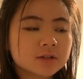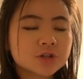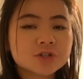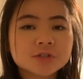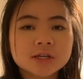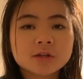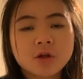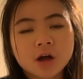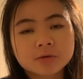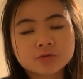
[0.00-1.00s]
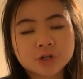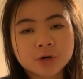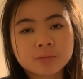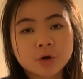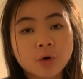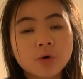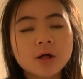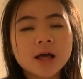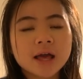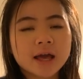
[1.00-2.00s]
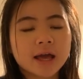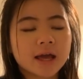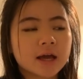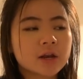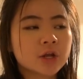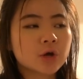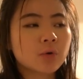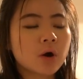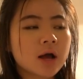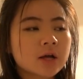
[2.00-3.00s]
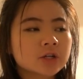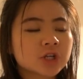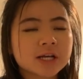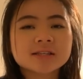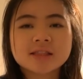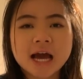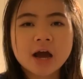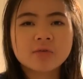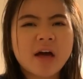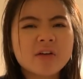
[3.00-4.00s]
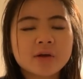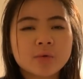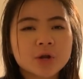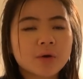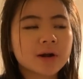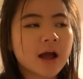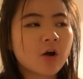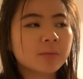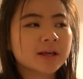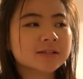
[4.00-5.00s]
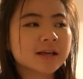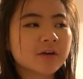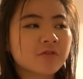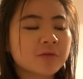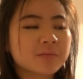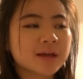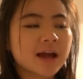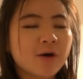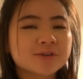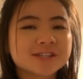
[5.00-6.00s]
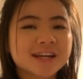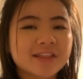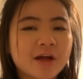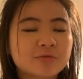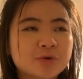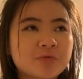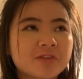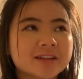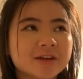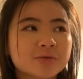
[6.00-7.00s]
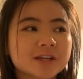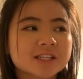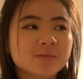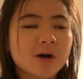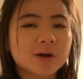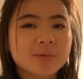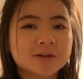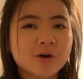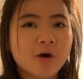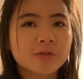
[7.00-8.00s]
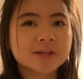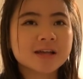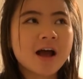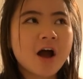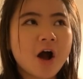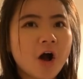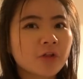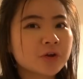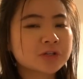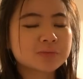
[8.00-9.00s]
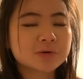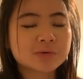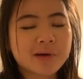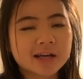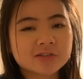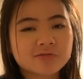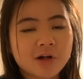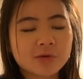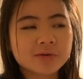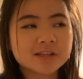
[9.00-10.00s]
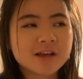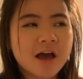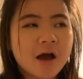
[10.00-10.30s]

just see the long-term goal and, you know, chase that rather than where you are now. Because like for me, I was sitting in that room feeling really small compared to all these other YouTubers with massive followings.